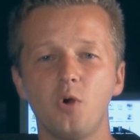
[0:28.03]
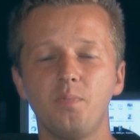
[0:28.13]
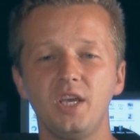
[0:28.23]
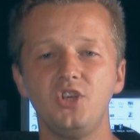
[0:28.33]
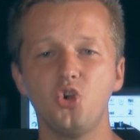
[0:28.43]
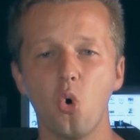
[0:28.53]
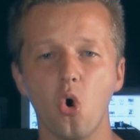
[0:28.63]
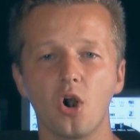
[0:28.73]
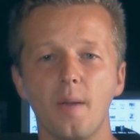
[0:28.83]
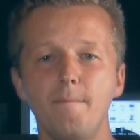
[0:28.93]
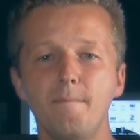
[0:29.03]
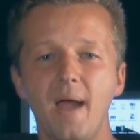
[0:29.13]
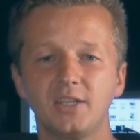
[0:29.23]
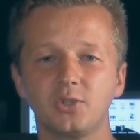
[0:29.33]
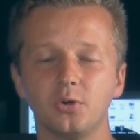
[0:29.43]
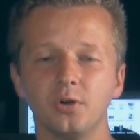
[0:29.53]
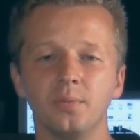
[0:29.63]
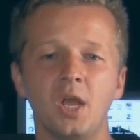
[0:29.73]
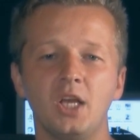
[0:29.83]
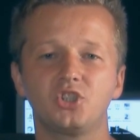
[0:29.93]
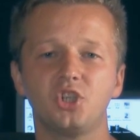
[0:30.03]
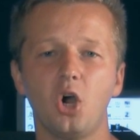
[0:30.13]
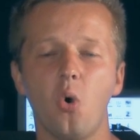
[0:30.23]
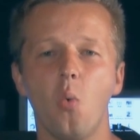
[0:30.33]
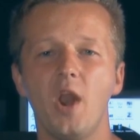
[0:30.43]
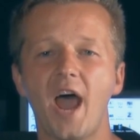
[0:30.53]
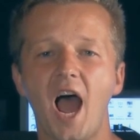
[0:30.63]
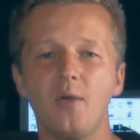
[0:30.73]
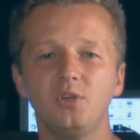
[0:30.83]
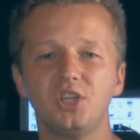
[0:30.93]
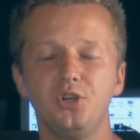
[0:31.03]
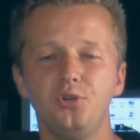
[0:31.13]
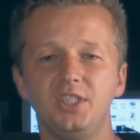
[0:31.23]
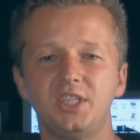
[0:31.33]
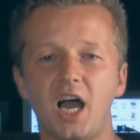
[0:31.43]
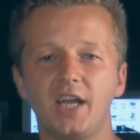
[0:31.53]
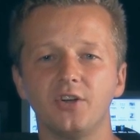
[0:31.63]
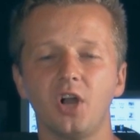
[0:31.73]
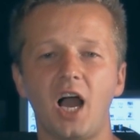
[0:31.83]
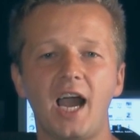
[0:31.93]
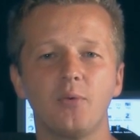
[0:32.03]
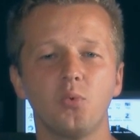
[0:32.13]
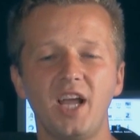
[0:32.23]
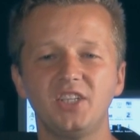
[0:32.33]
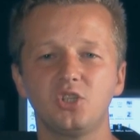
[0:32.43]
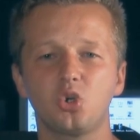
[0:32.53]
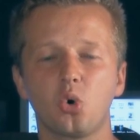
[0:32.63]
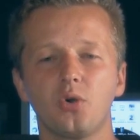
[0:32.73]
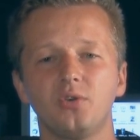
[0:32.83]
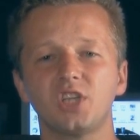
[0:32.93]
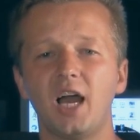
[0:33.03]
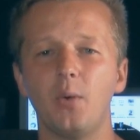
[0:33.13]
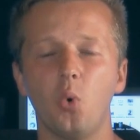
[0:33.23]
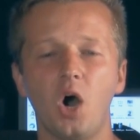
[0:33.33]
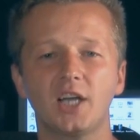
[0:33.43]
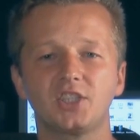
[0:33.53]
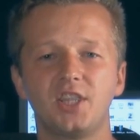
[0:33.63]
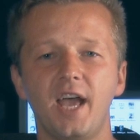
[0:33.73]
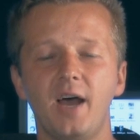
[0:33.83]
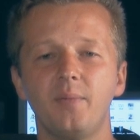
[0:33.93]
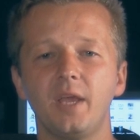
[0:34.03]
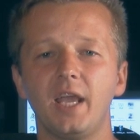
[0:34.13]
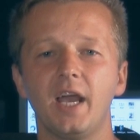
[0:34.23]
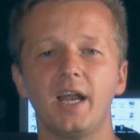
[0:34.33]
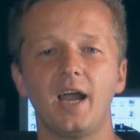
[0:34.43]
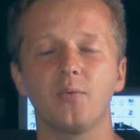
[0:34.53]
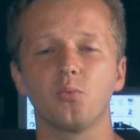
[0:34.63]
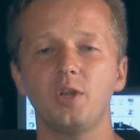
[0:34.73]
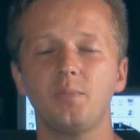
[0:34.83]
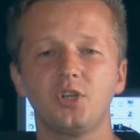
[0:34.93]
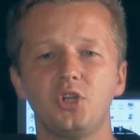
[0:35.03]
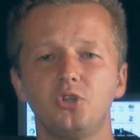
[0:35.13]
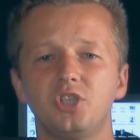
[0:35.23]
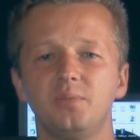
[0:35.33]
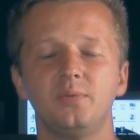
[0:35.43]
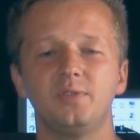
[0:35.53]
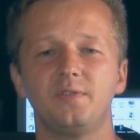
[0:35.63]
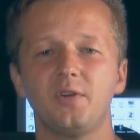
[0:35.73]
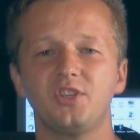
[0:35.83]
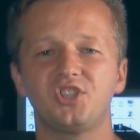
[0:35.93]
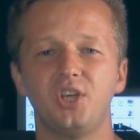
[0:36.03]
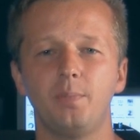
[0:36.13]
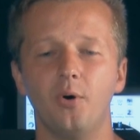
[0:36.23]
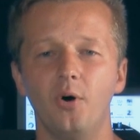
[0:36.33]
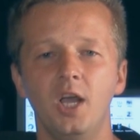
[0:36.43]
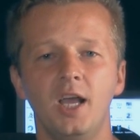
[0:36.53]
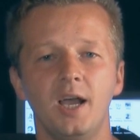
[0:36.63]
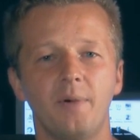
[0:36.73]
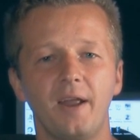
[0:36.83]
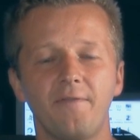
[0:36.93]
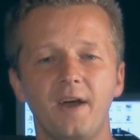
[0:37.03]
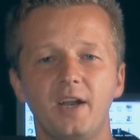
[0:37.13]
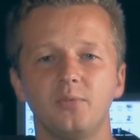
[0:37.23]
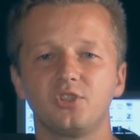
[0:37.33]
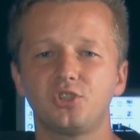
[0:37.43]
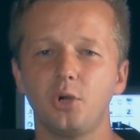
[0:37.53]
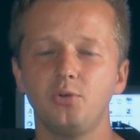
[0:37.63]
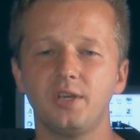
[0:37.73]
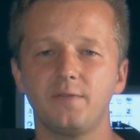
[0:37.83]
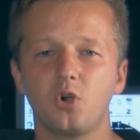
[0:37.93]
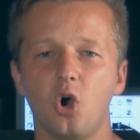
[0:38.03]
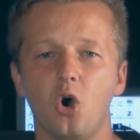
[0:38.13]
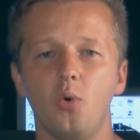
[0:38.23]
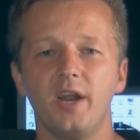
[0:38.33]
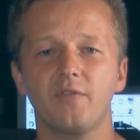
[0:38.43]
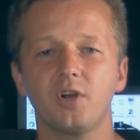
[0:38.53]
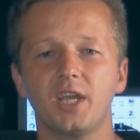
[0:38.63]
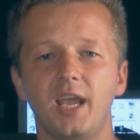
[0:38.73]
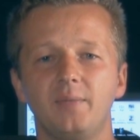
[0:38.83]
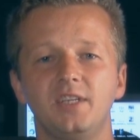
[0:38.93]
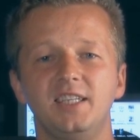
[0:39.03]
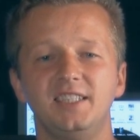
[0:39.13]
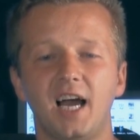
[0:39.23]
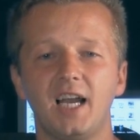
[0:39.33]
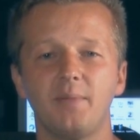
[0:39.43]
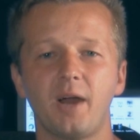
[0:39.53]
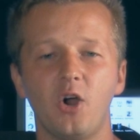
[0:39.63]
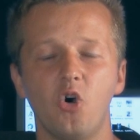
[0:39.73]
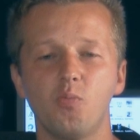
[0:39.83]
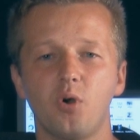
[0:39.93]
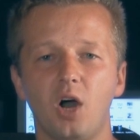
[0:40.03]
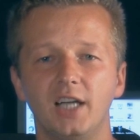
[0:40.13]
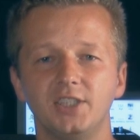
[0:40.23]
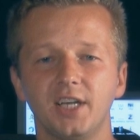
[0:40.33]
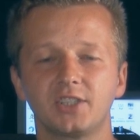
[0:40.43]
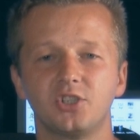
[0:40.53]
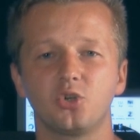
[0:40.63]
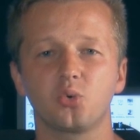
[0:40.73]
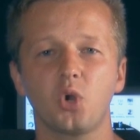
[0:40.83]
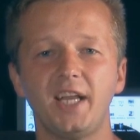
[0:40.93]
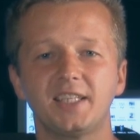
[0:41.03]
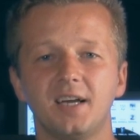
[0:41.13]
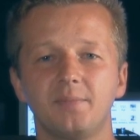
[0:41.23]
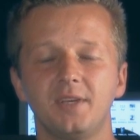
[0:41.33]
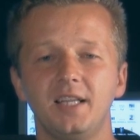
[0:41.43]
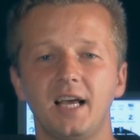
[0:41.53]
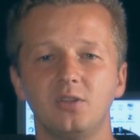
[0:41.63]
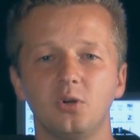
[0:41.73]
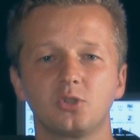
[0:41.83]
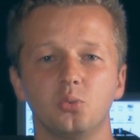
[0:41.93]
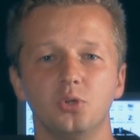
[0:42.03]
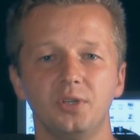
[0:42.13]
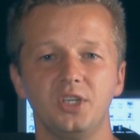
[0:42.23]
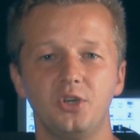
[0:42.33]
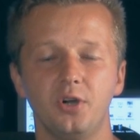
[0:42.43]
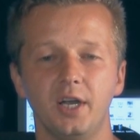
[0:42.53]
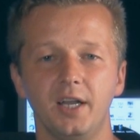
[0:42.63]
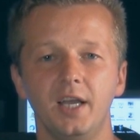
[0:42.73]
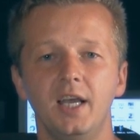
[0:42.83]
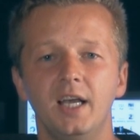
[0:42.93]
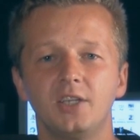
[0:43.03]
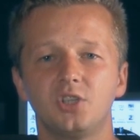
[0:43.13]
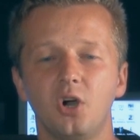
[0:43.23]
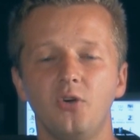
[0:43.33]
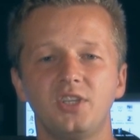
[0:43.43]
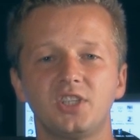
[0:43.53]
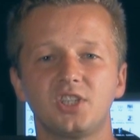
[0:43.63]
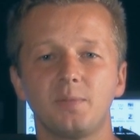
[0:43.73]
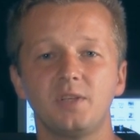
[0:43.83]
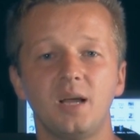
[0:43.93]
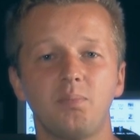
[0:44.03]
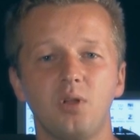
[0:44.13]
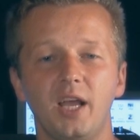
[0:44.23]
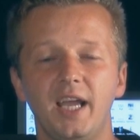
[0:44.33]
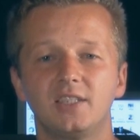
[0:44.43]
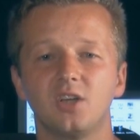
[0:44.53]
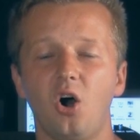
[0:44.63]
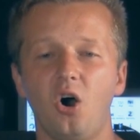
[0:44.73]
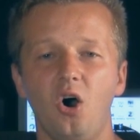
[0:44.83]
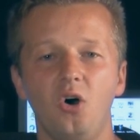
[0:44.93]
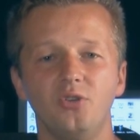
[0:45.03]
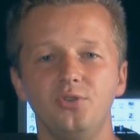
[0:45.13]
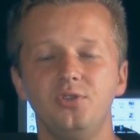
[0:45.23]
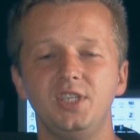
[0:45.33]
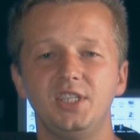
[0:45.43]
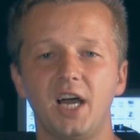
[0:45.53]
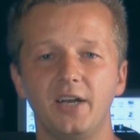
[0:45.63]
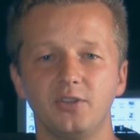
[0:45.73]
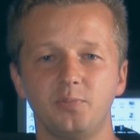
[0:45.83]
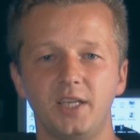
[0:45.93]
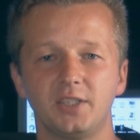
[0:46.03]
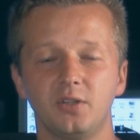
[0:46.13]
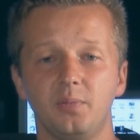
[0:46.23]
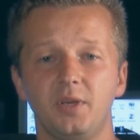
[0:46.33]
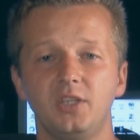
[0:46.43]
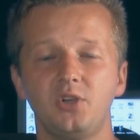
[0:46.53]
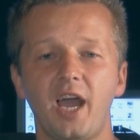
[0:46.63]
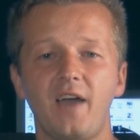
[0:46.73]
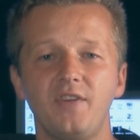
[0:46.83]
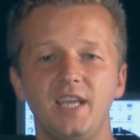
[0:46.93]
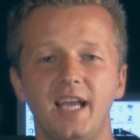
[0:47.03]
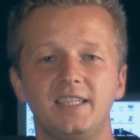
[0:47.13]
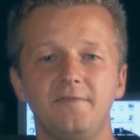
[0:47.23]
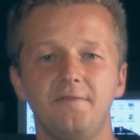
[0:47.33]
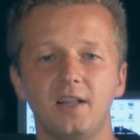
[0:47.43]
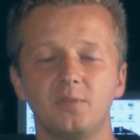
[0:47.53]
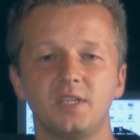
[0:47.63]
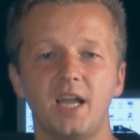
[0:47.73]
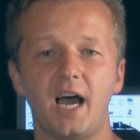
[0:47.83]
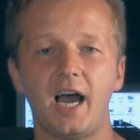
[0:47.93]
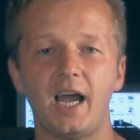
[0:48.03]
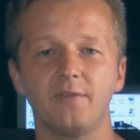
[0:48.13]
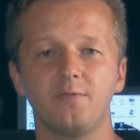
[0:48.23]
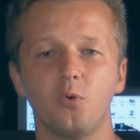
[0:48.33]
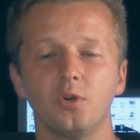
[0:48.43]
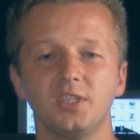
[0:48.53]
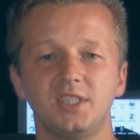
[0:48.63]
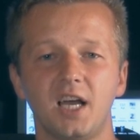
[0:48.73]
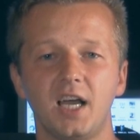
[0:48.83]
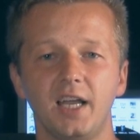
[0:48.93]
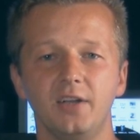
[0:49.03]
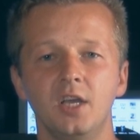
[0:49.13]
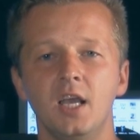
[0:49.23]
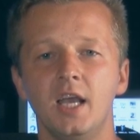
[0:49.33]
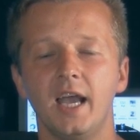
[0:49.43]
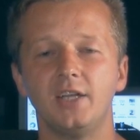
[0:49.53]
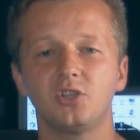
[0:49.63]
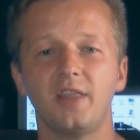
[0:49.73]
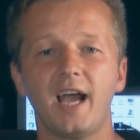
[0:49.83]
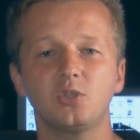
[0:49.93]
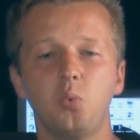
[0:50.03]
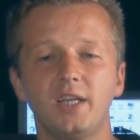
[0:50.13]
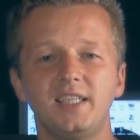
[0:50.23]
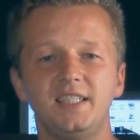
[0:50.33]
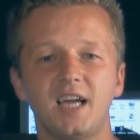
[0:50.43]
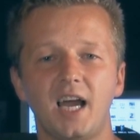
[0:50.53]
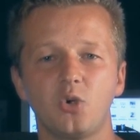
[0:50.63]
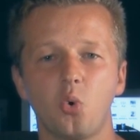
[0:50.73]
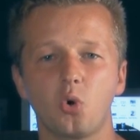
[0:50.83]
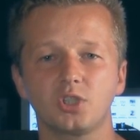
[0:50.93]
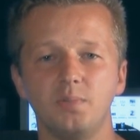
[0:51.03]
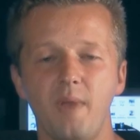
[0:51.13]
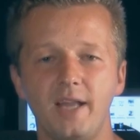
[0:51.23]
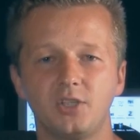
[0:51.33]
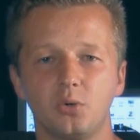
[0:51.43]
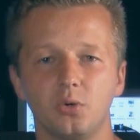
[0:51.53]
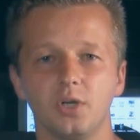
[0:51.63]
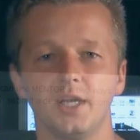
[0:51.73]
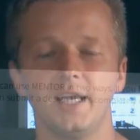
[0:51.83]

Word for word: will be your mentor. So when I was a new designer, I read tutorials, I watched them, and I reproduced them. It was very simple, but I found it was so difficult whenever it came to designing my own projects to create something that looked really good. So this is something that plagues all new designers basically because you haven't yet developed an eye for design. And so that's what Design Course Mentor